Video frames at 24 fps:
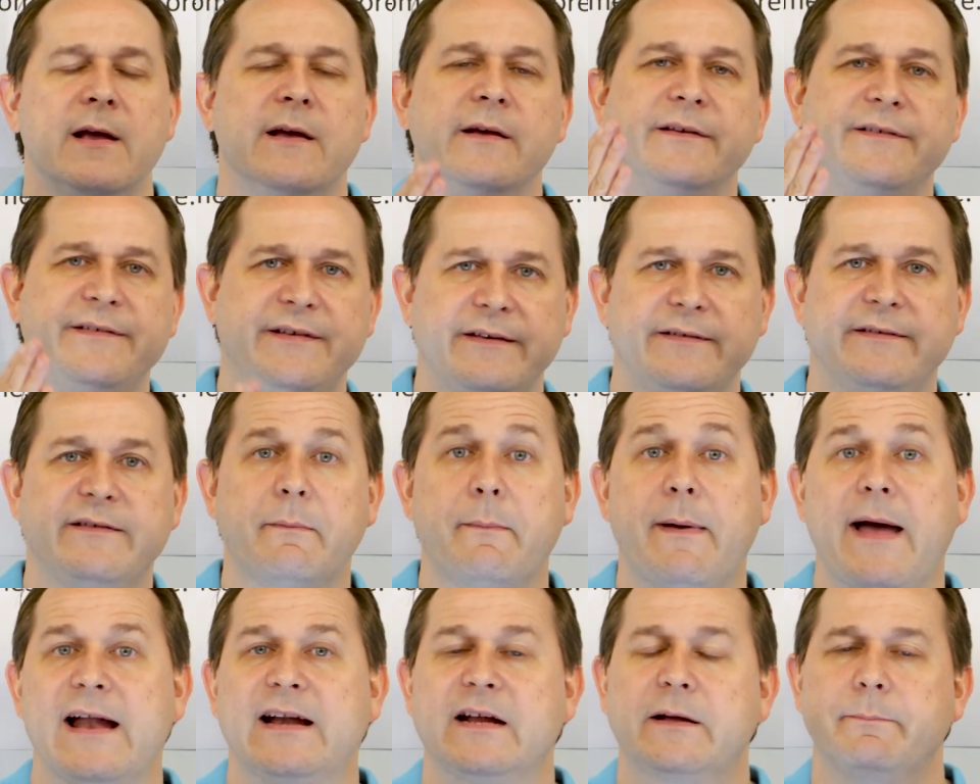
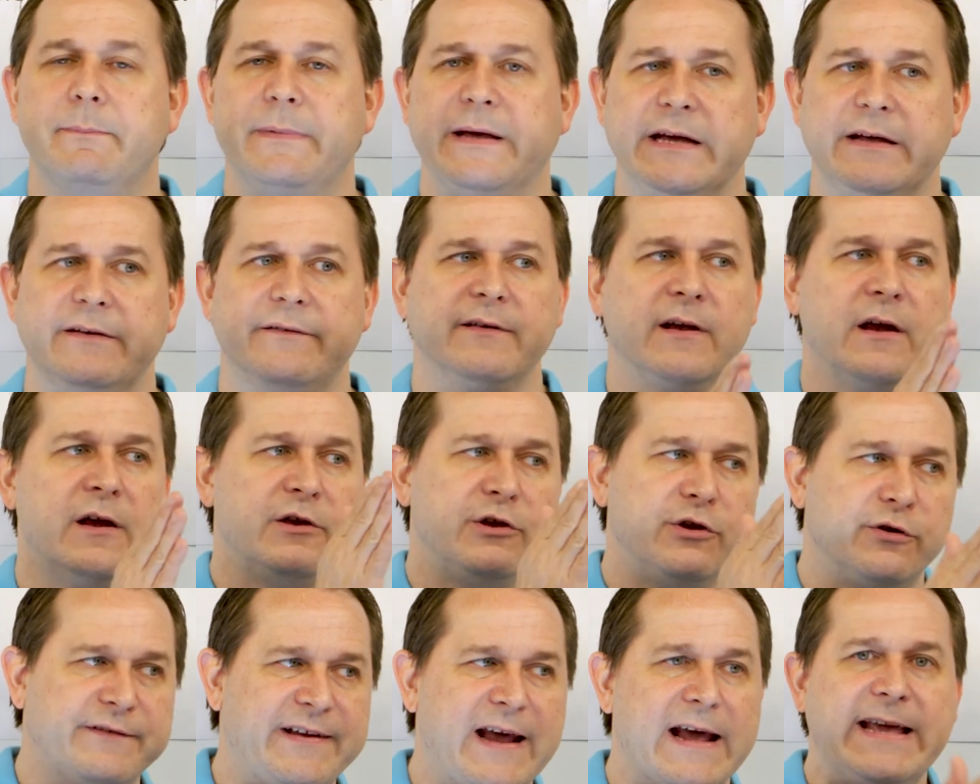Systematic means
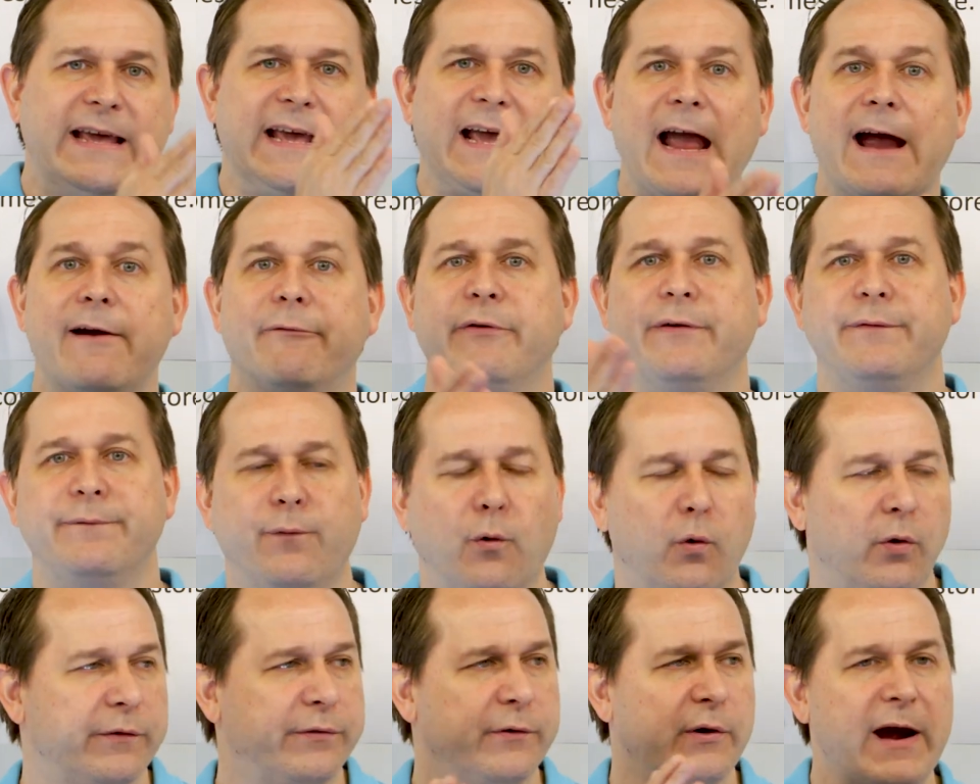you're taking every
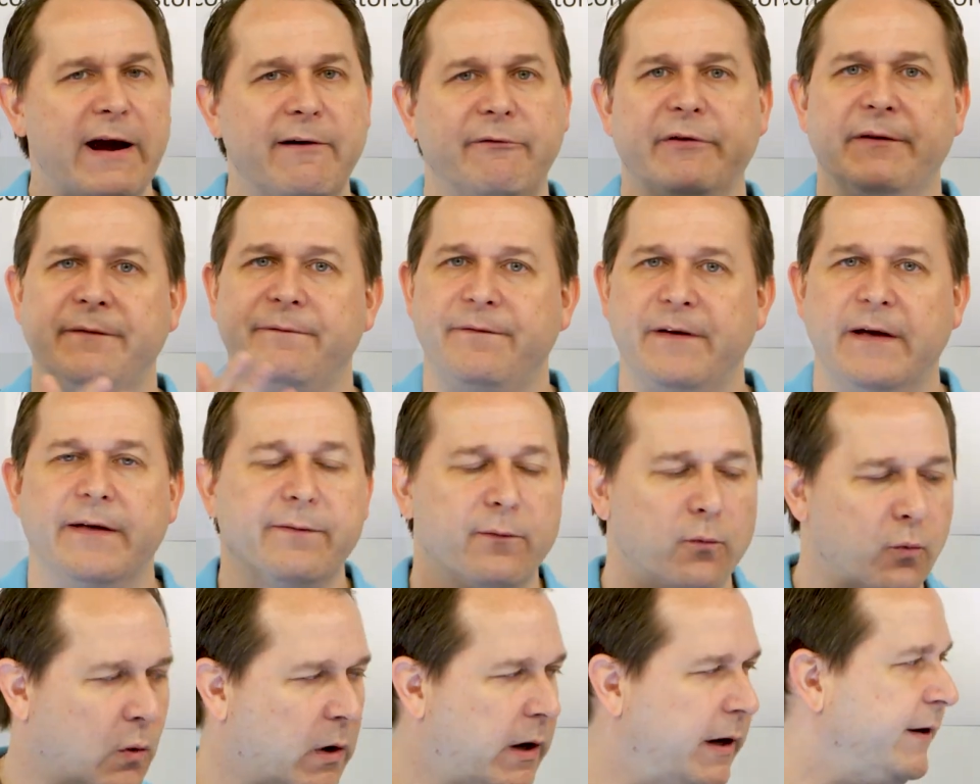fourth or every
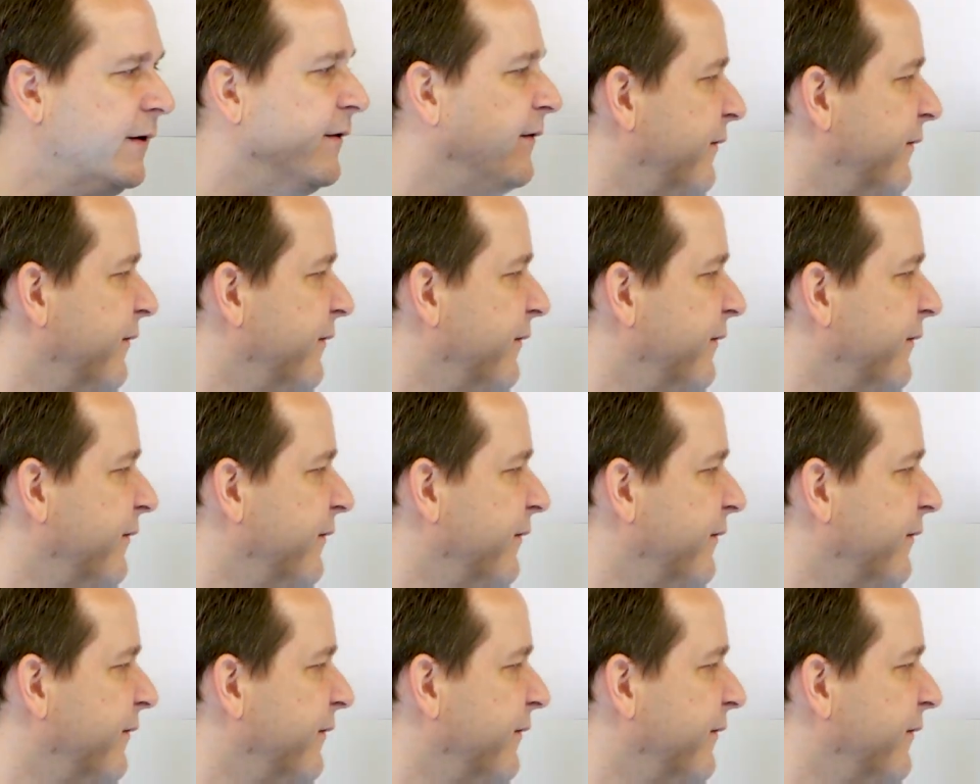fifth one,